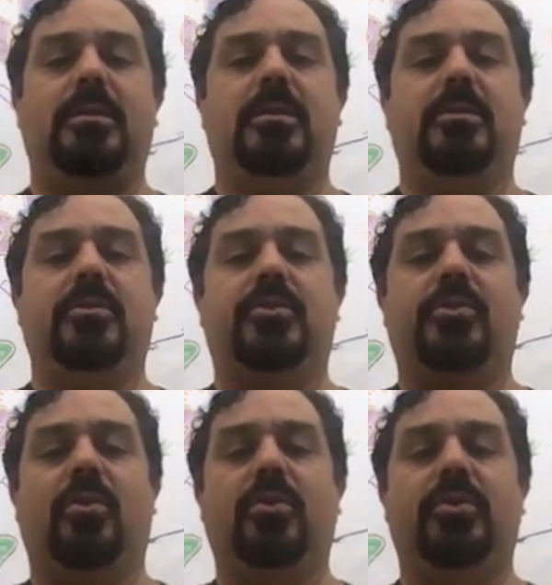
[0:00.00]
your
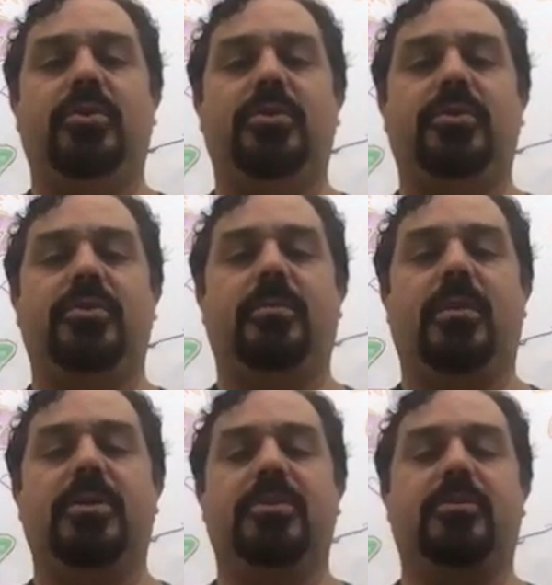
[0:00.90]
shoulders, the
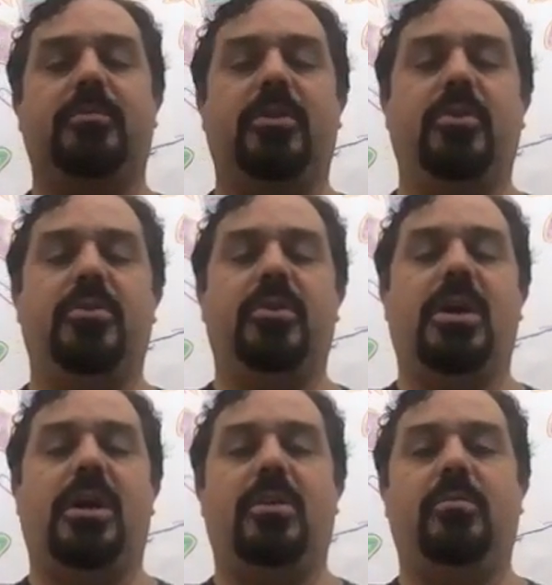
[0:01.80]
muscles below your
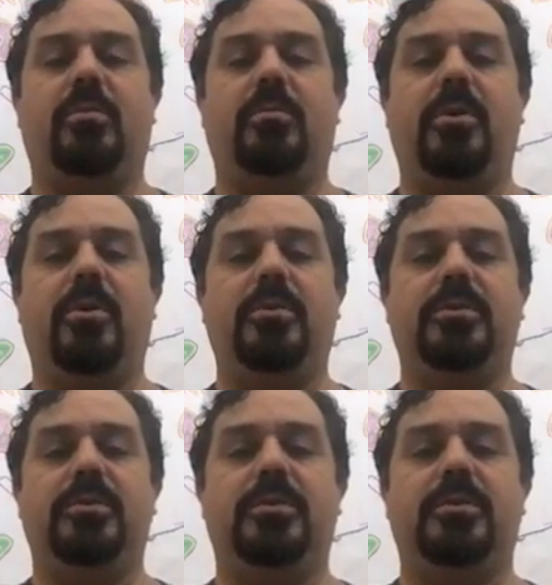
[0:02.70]

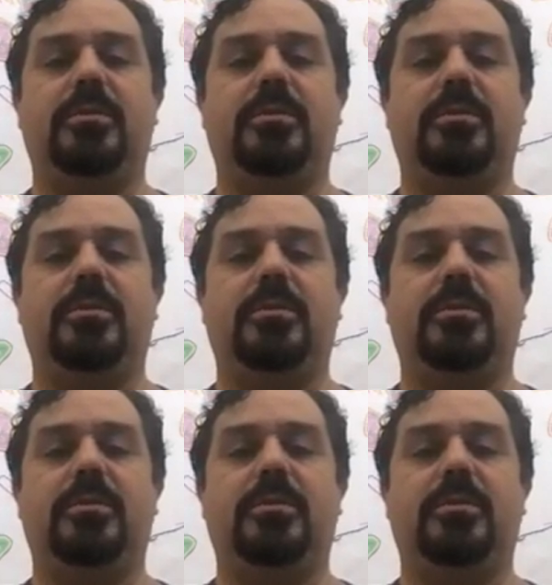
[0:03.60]
collarbones.